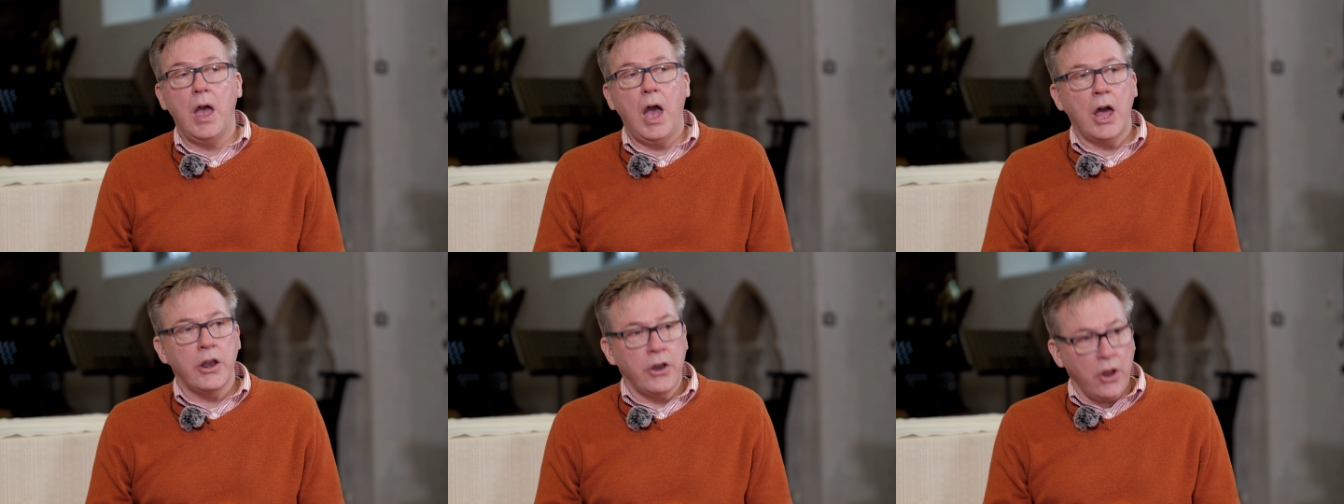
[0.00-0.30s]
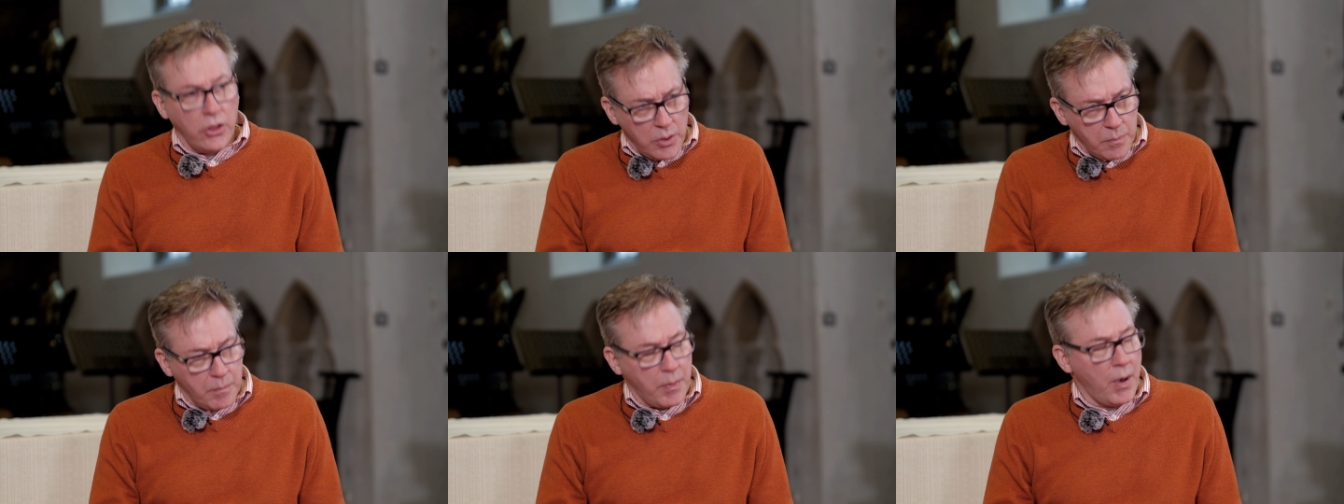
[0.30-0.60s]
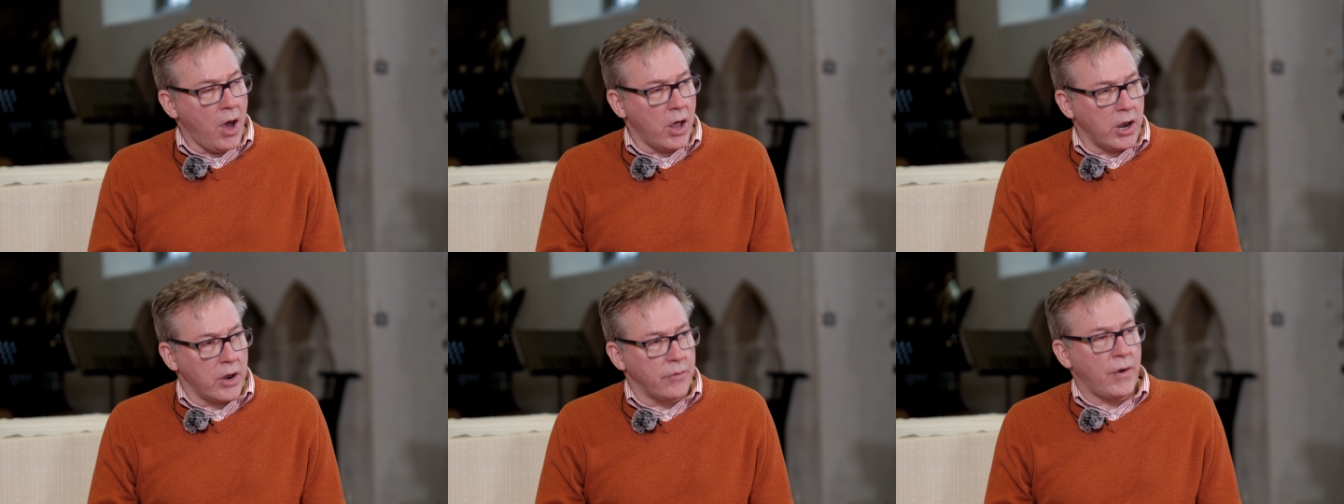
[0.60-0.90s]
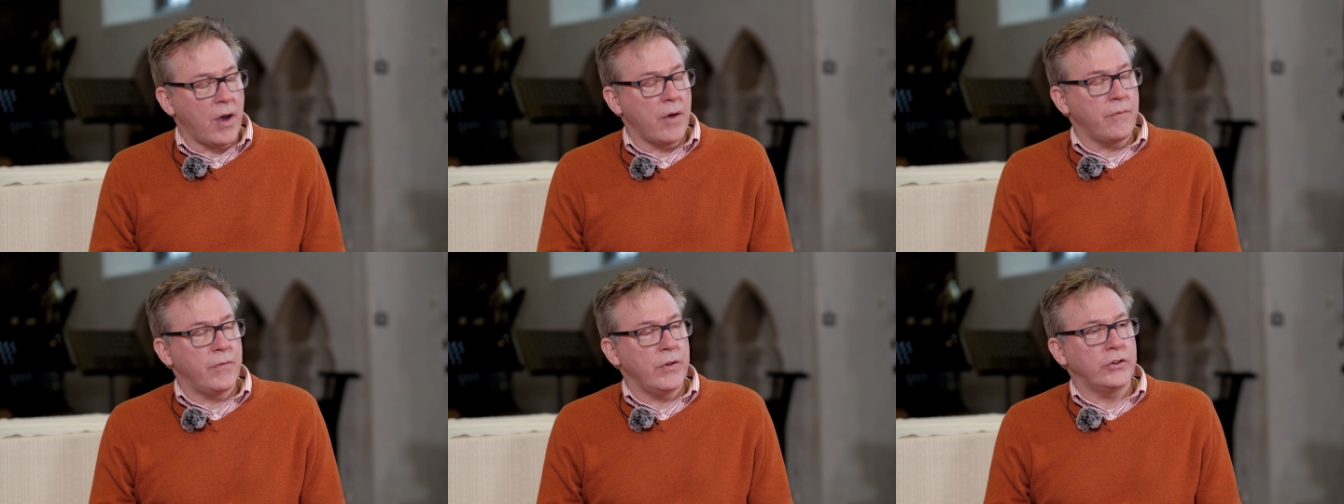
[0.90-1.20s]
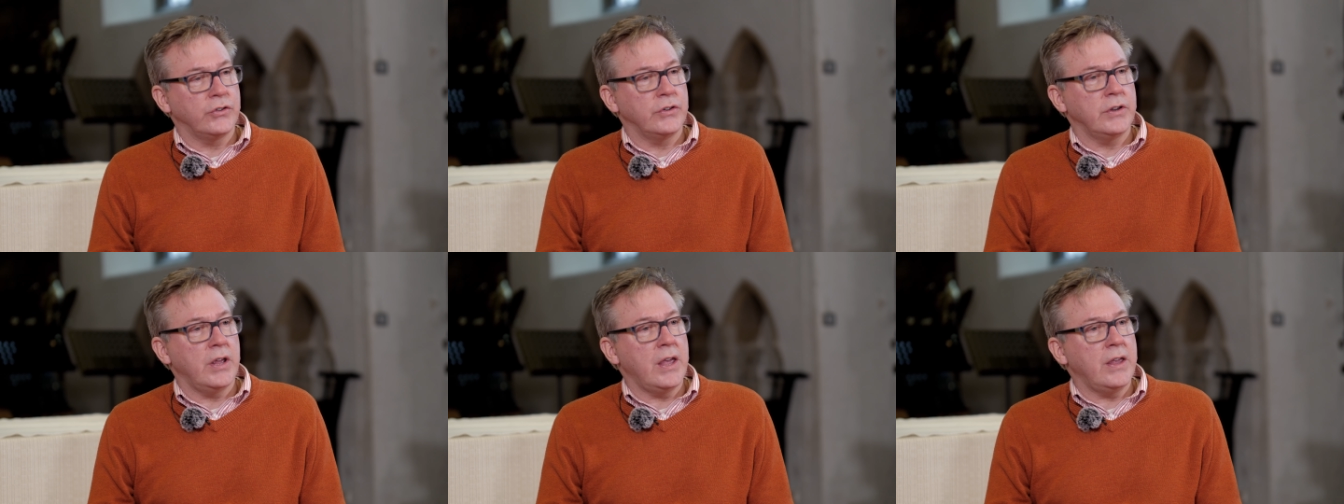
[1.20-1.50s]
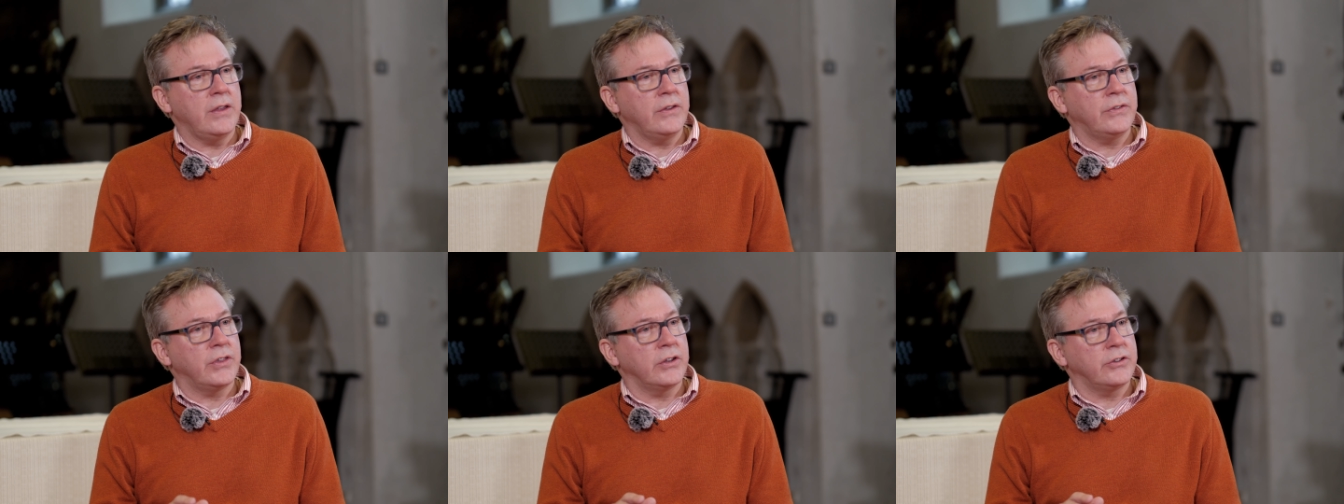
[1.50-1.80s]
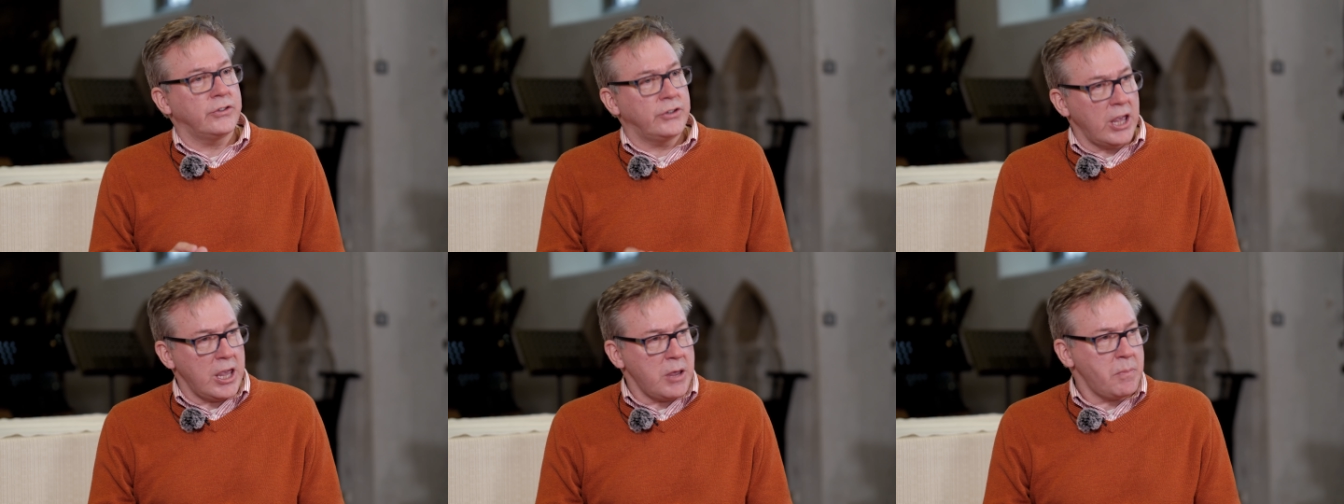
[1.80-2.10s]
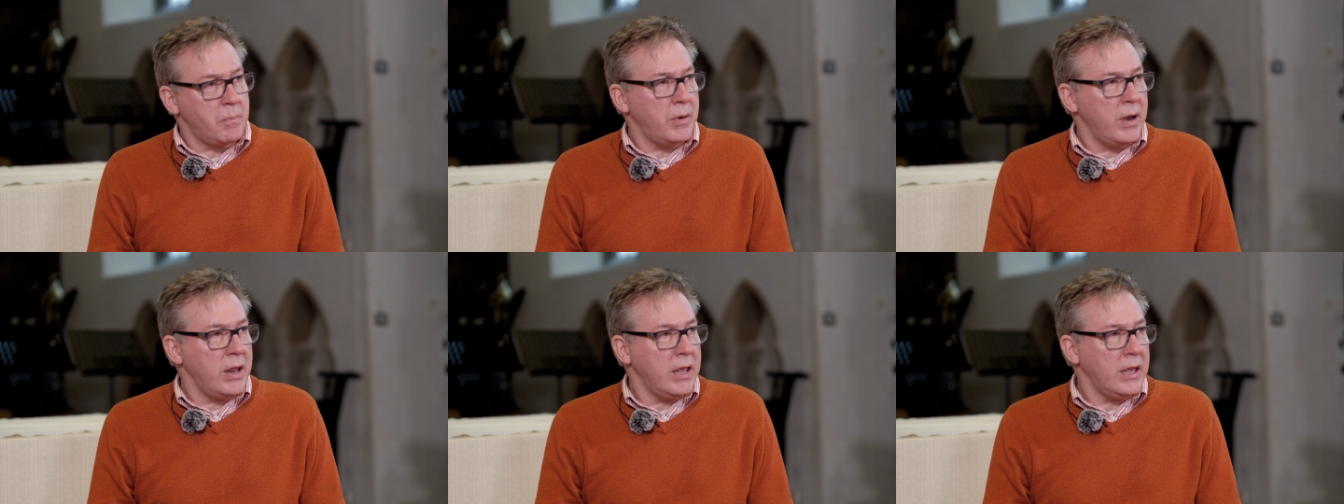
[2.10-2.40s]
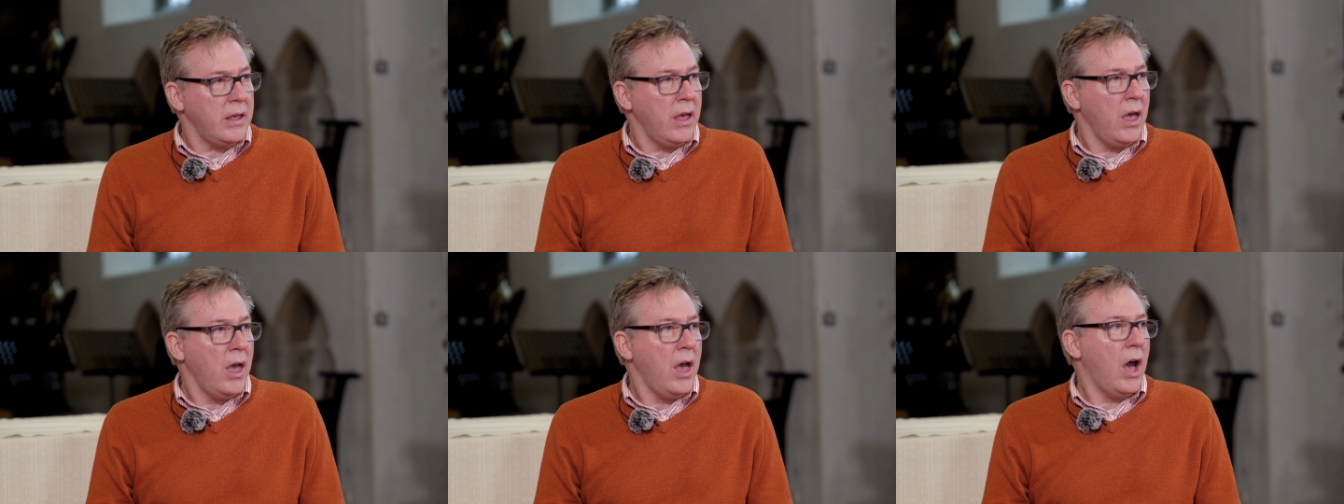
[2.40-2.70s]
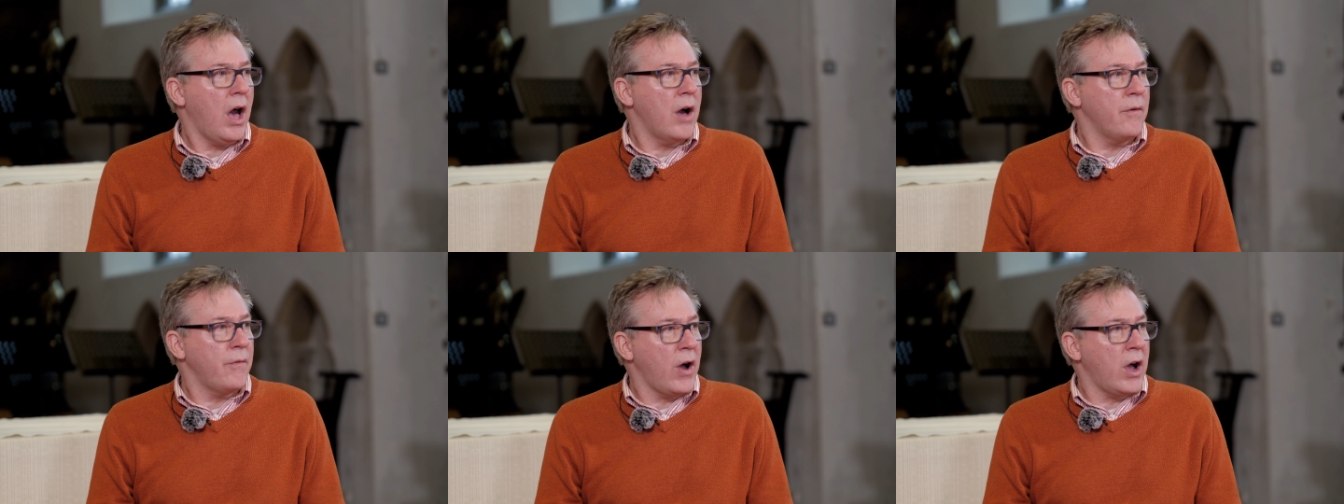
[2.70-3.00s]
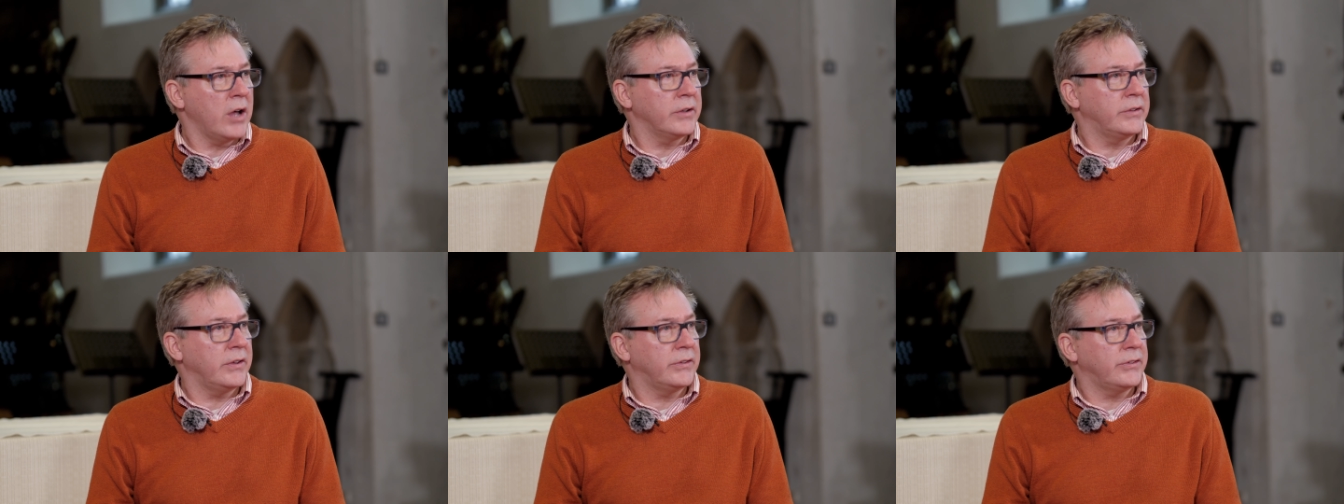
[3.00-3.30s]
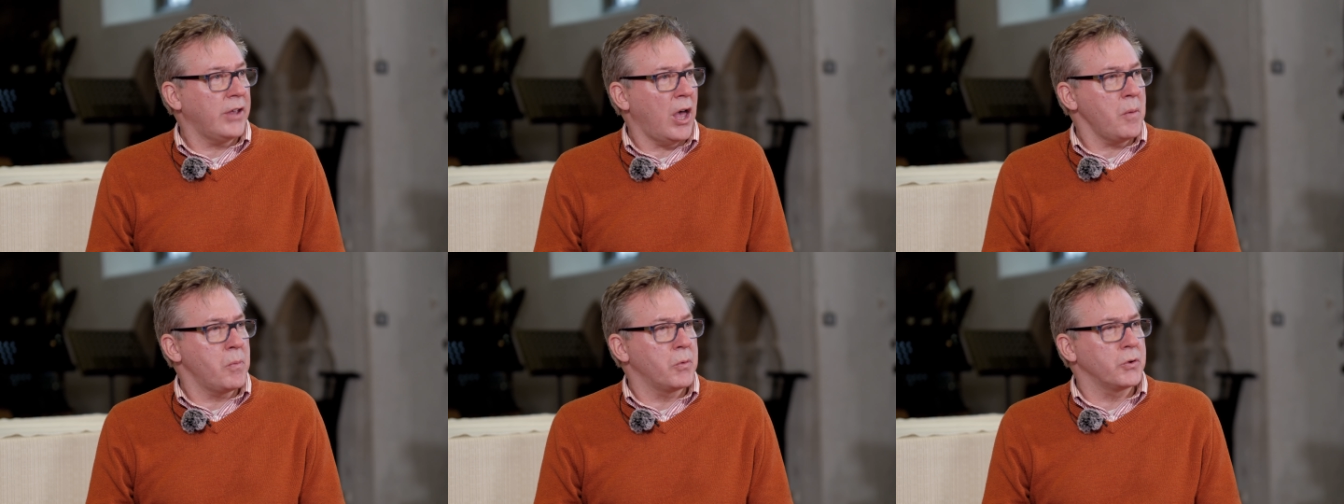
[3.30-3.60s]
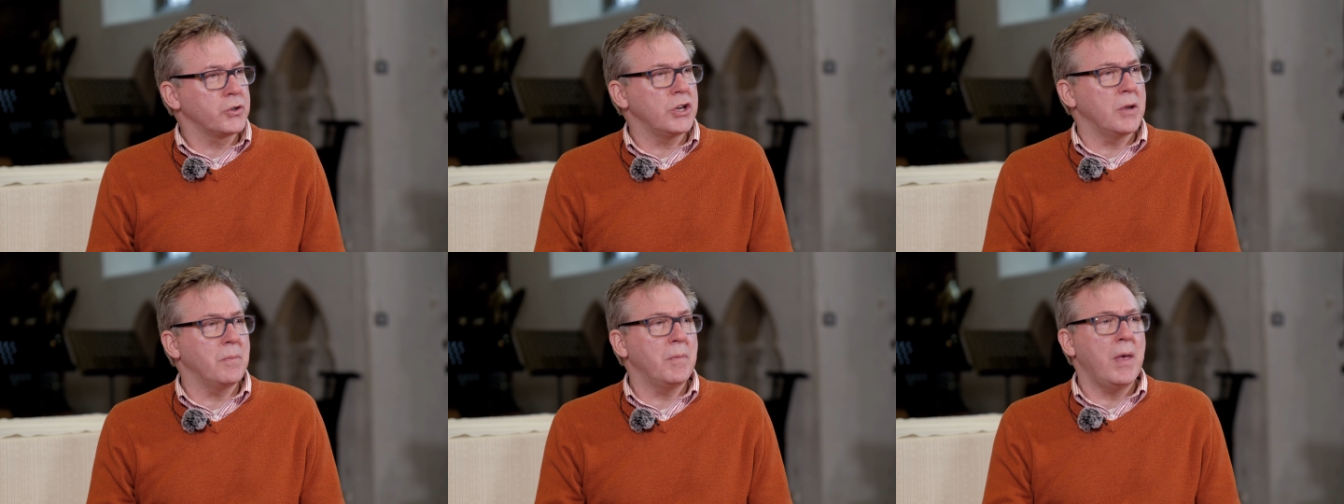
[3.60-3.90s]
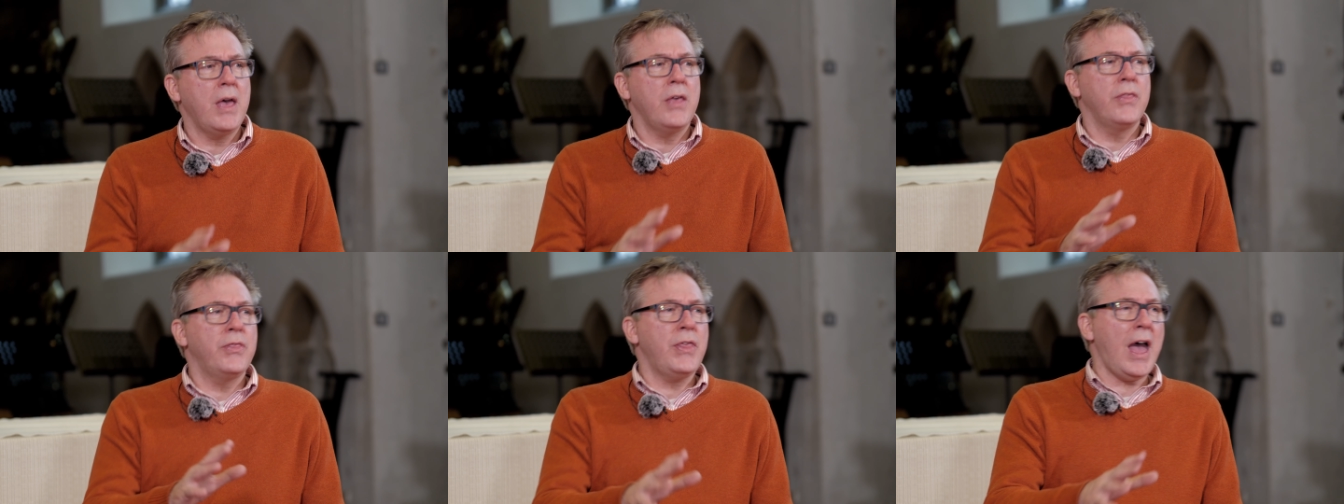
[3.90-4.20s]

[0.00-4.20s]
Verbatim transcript: Another part of our vision is the deepening of our discipleship.